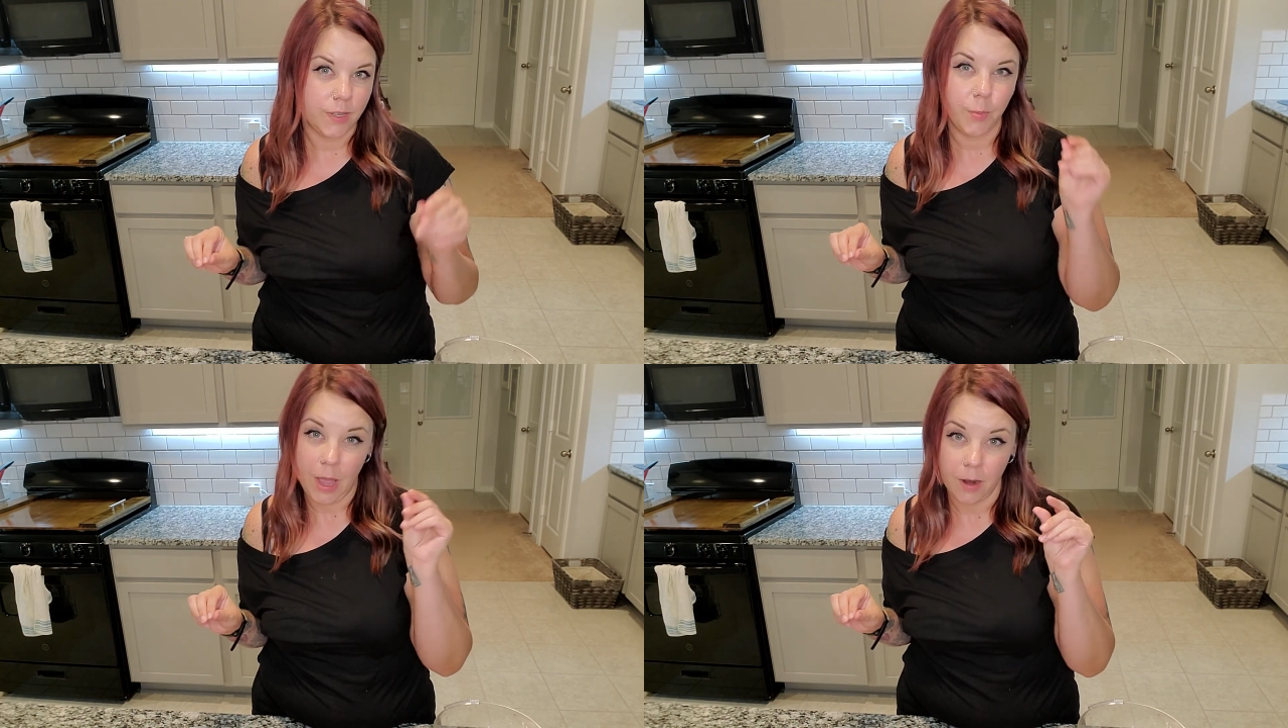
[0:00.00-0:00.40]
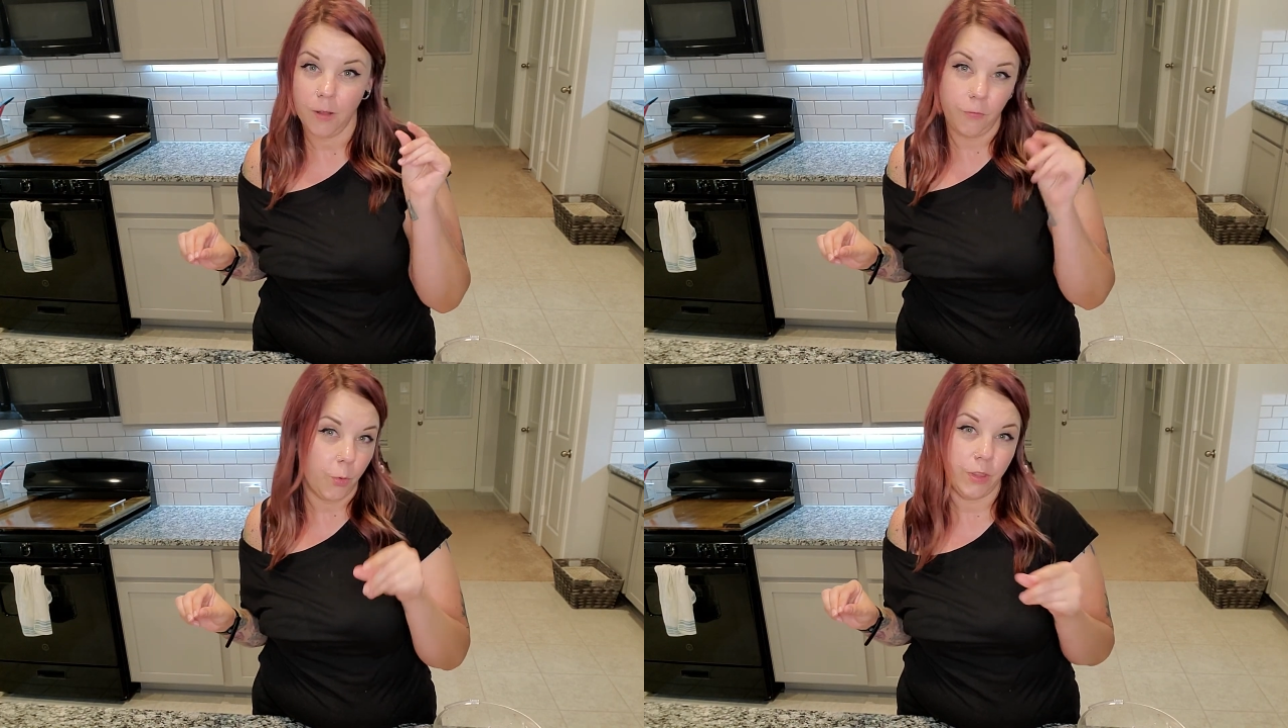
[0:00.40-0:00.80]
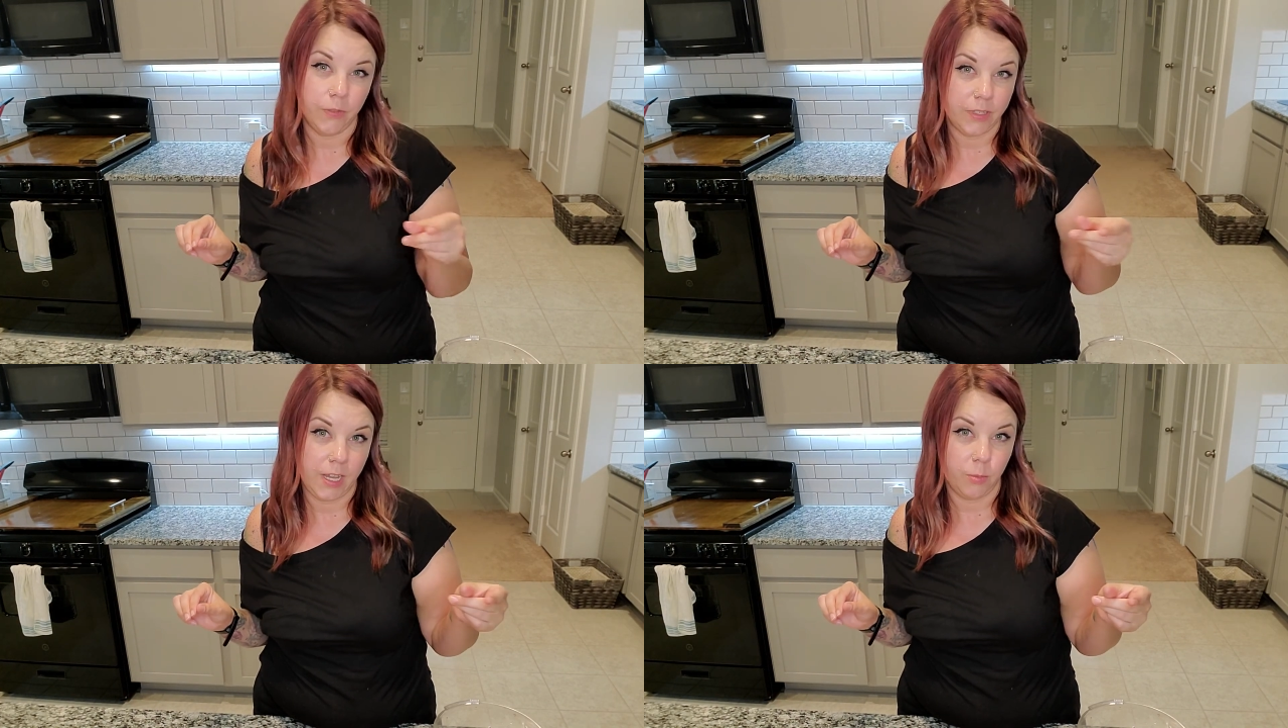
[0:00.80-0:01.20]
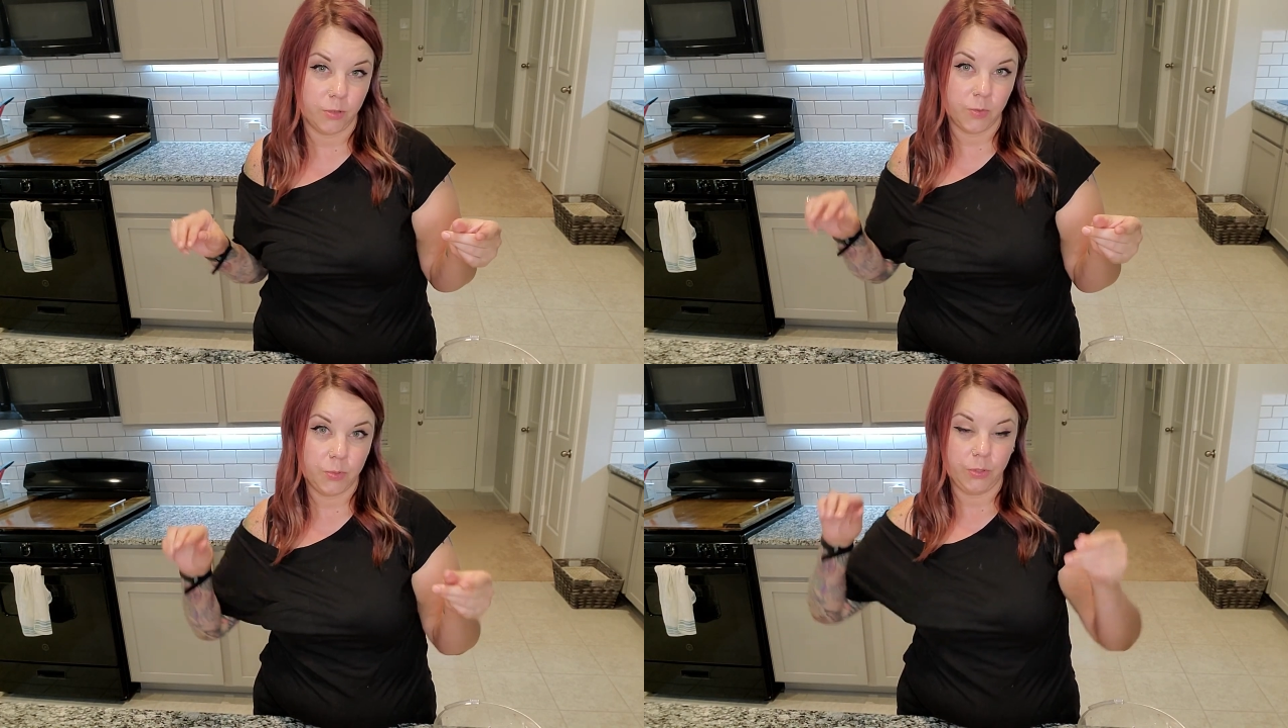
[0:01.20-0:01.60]
about 1/4 of a
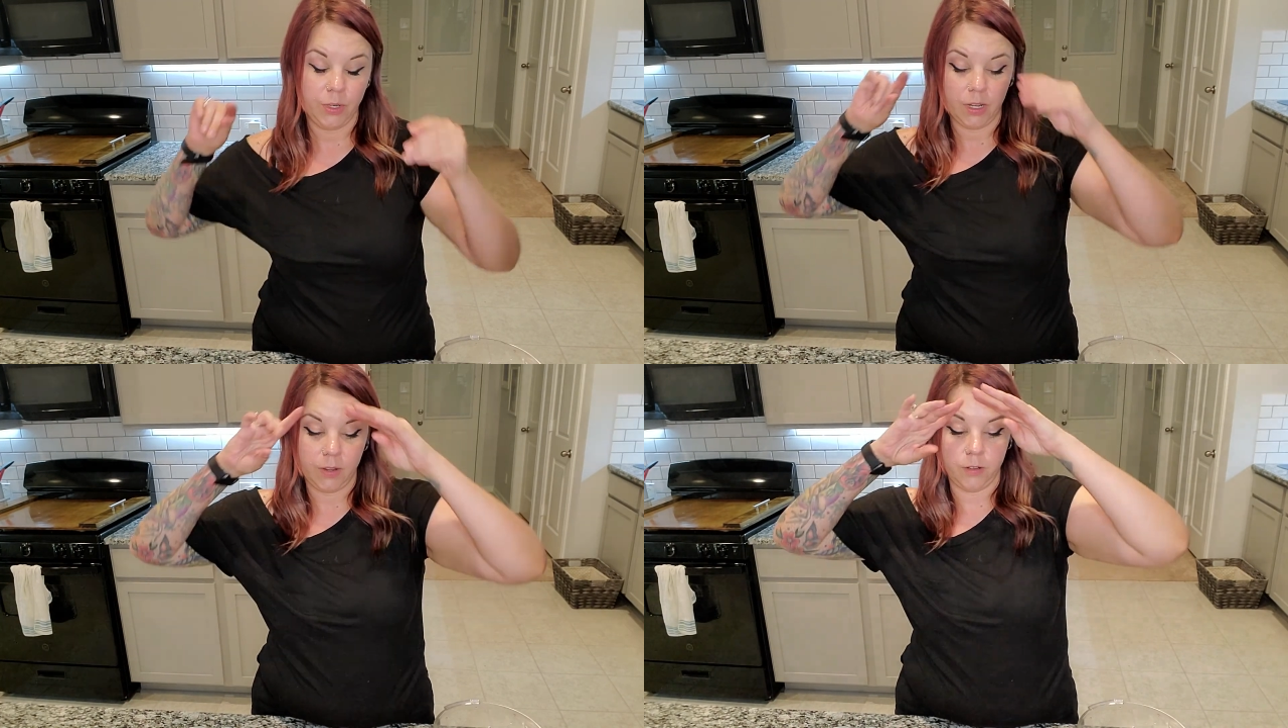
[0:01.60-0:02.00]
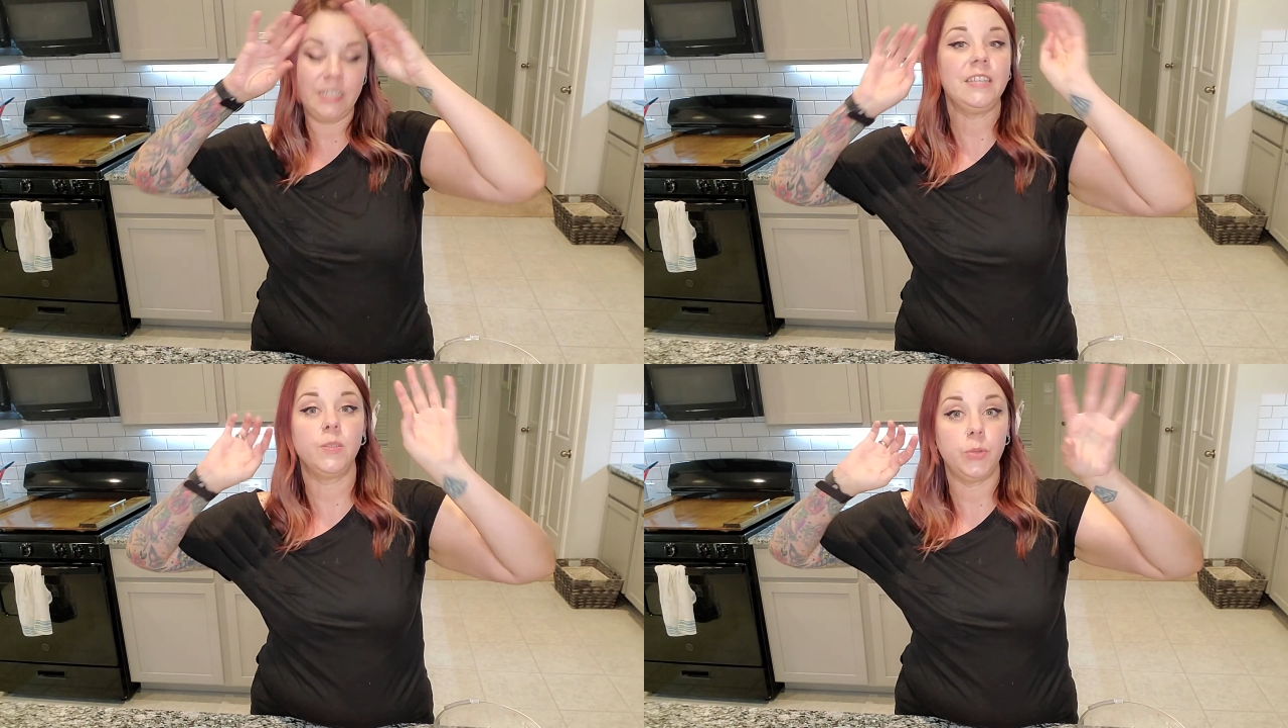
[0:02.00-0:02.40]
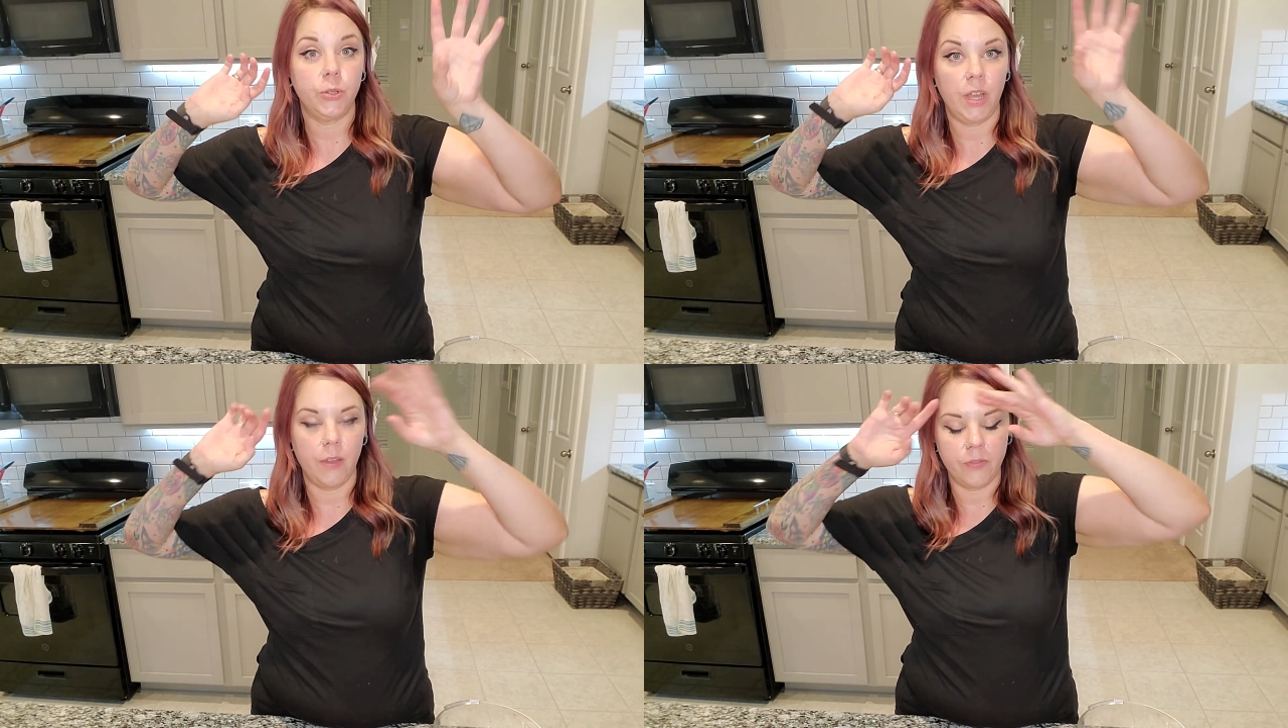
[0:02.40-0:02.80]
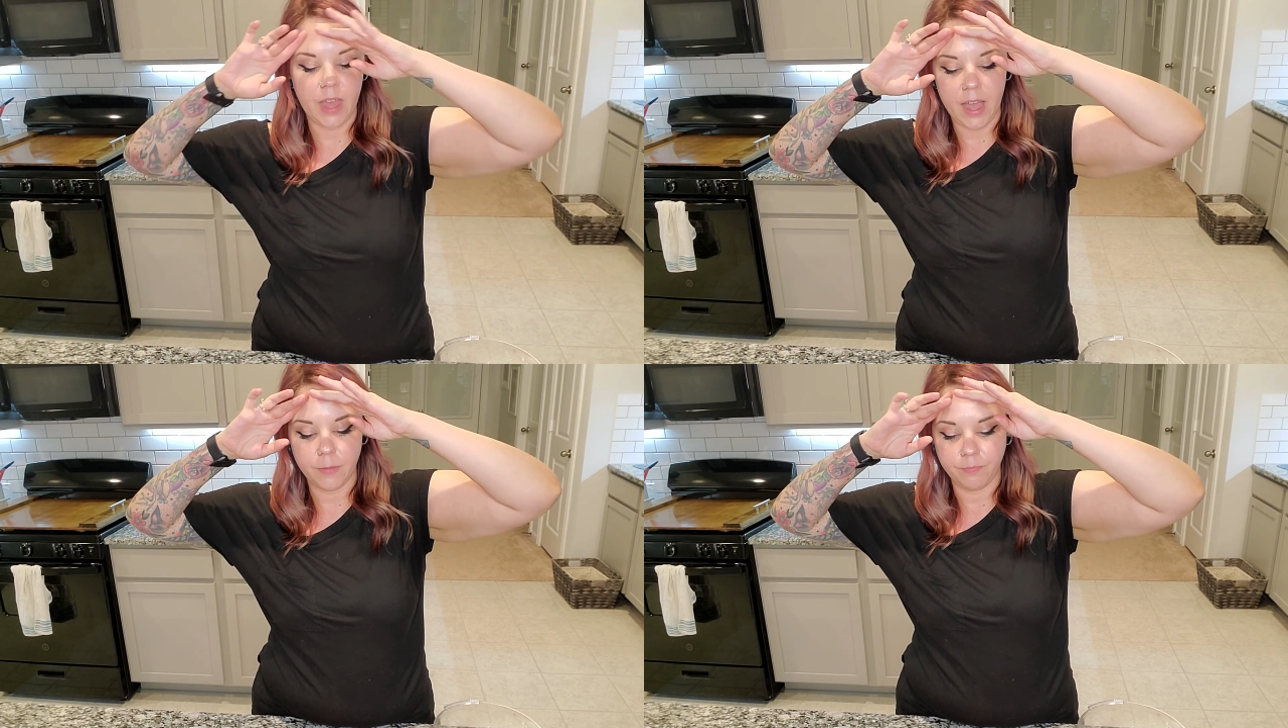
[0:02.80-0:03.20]
tablespoon or teaspoon of
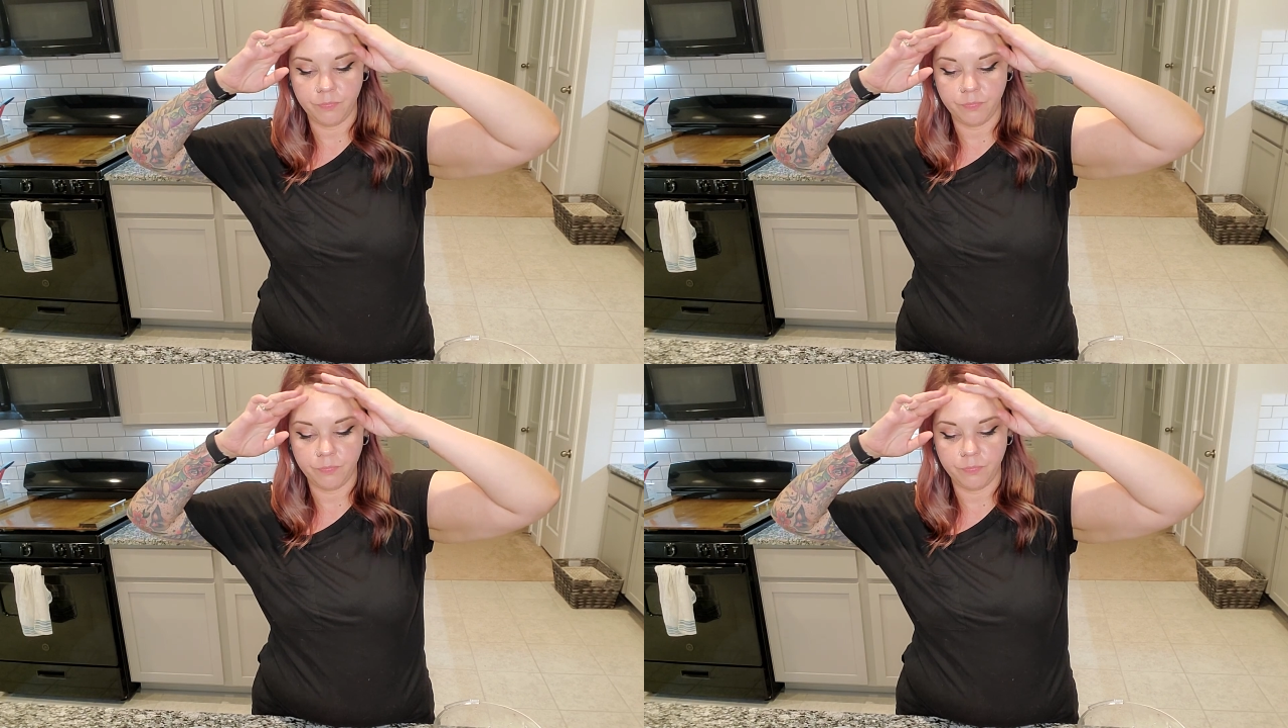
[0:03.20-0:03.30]
that.